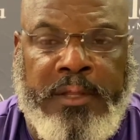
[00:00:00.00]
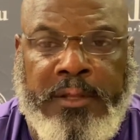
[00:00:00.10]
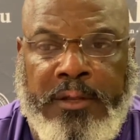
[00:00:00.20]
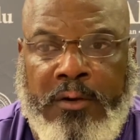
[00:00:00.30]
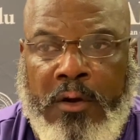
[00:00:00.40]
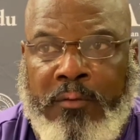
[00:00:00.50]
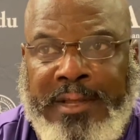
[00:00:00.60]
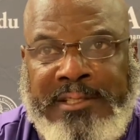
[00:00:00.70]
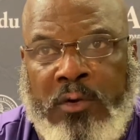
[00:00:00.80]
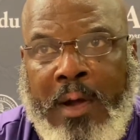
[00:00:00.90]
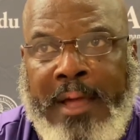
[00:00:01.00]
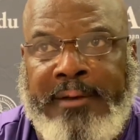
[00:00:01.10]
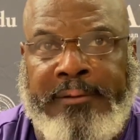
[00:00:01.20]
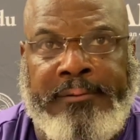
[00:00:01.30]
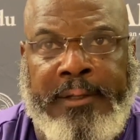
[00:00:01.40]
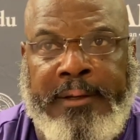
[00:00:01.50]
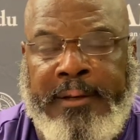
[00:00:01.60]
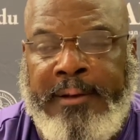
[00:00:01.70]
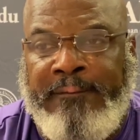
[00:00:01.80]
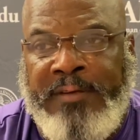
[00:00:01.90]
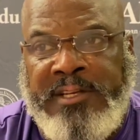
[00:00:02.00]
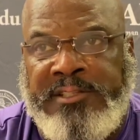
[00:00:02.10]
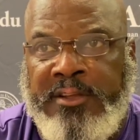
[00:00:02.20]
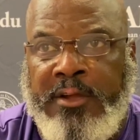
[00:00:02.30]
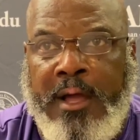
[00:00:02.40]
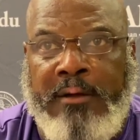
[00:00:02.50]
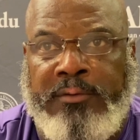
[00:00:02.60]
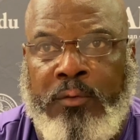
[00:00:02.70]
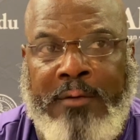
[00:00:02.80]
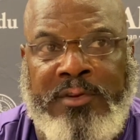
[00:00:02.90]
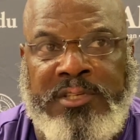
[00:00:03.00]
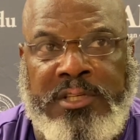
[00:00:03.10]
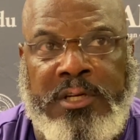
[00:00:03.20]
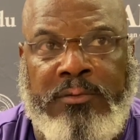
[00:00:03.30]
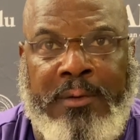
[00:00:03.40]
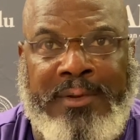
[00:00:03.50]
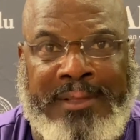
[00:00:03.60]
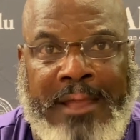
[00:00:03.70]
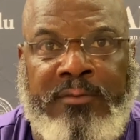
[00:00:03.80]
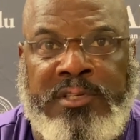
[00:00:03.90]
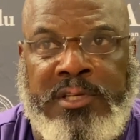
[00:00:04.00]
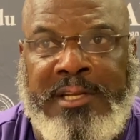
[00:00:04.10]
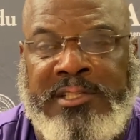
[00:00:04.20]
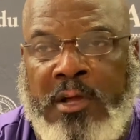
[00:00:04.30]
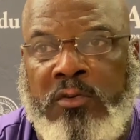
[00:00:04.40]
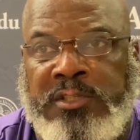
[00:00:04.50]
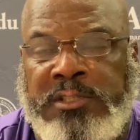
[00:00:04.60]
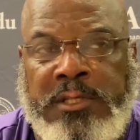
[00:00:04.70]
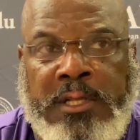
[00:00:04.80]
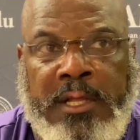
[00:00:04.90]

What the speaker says: you know, if we just go out and finish the year out the way we should, where we think we should as coaches,